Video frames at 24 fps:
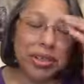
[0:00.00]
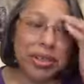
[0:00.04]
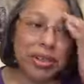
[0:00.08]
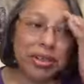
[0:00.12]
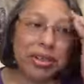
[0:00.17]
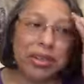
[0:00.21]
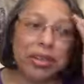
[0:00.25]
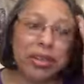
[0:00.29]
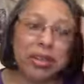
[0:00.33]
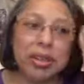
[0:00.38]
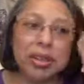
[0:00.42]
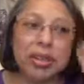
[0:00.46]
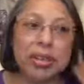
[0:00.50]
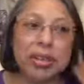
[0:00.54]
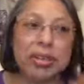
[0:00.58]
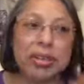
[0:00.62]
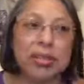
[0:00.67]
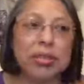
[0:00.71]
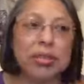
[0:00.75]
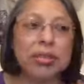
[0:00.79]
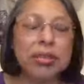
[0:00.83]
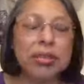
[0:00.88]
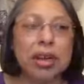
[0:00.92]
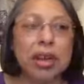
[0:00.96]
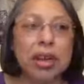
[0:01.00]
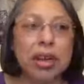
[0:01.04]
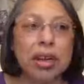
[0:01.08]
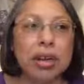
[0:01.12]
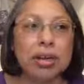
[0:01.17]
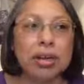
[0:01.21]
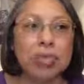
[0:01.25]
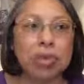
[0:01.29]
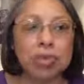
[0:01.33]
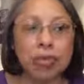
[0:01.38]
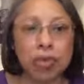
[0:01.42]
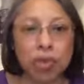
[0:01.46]
They're
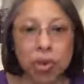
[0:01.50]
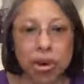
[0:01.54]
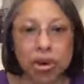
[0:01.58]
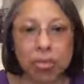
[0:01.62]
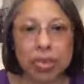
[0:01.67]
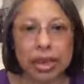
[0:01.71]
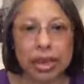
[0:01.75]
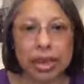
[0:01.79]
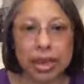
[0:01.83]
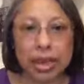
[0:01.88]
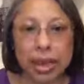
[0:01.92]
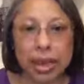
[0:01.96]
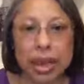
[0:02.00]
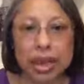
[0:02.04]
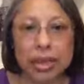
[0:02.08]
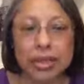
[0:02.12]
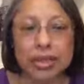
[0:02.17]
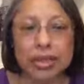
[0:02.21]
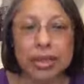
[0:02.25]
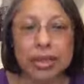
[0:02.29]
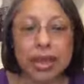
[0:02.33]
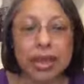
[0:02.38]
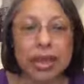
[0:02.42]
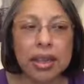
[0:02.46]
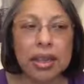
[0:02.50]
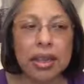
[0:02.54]
performing, yes,